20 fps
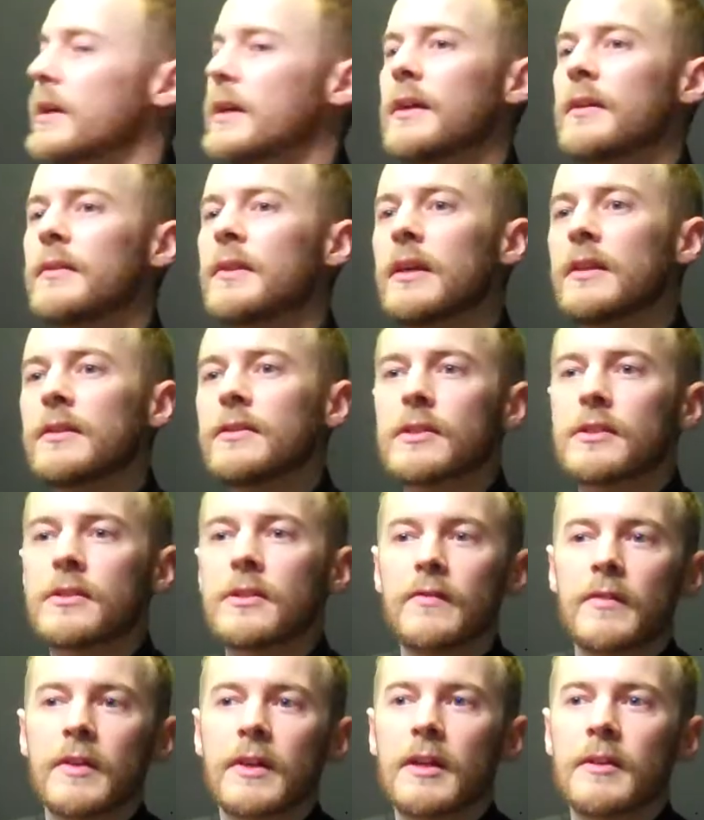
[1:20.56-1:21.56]
and that just
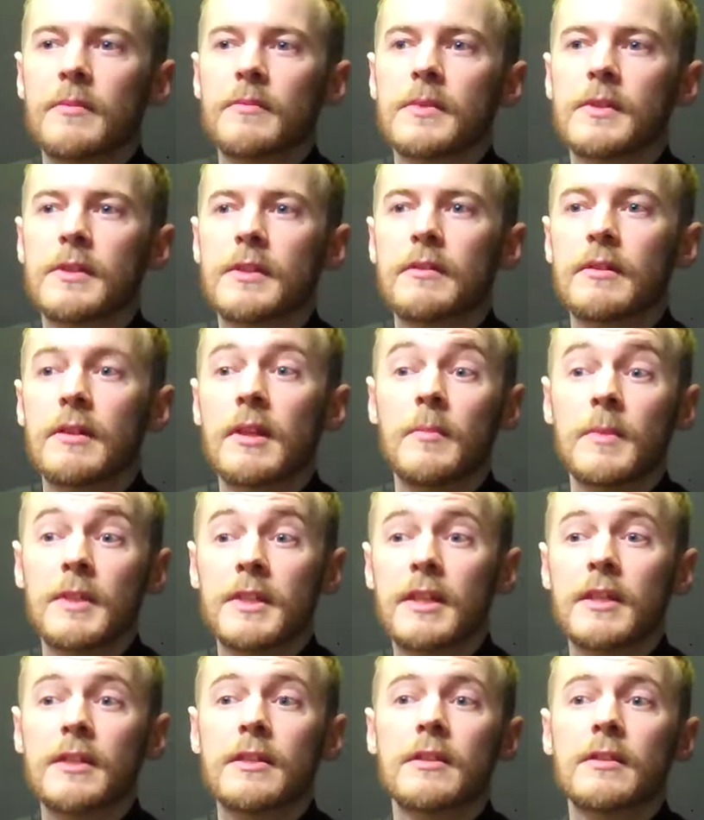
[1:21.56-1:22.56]
overcomes the
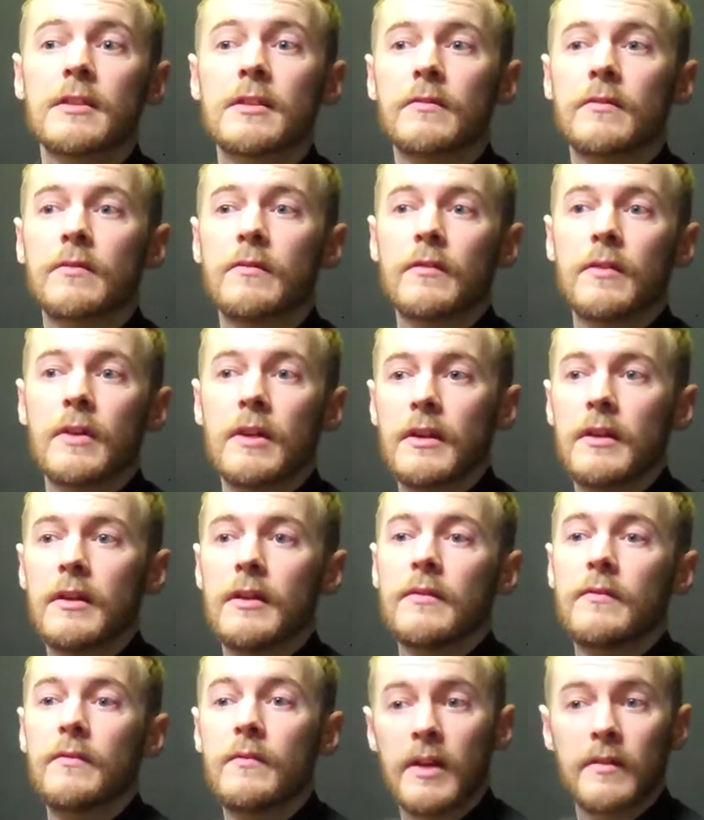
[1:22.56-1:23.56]
limitations of
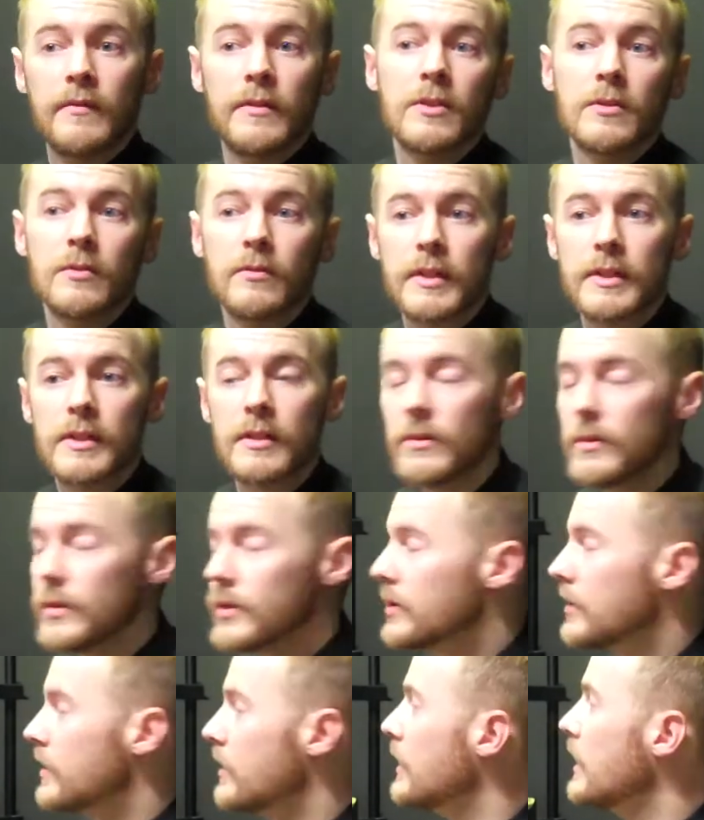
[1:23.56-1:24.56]
our visual
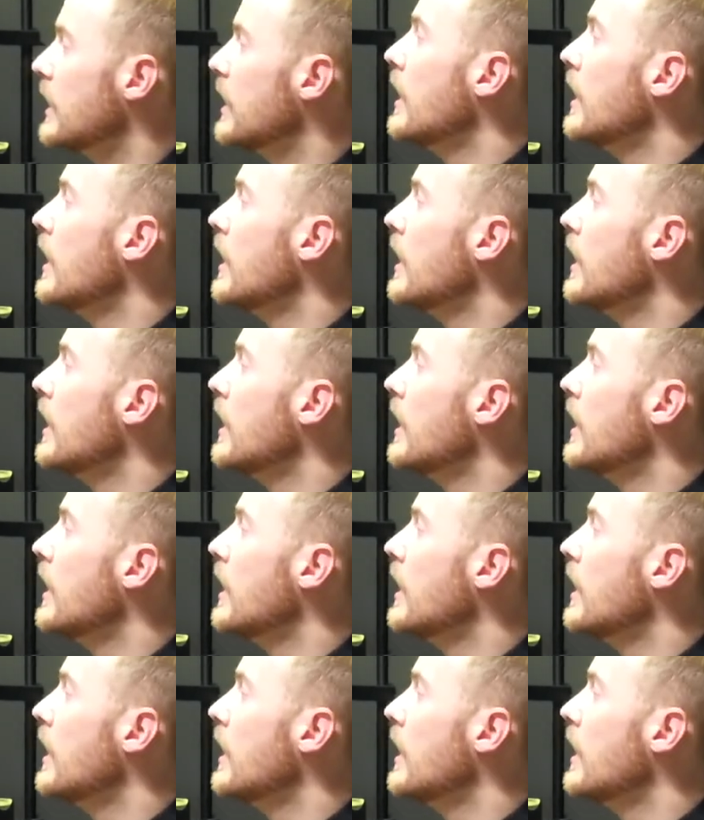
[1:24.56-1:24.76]
resolution.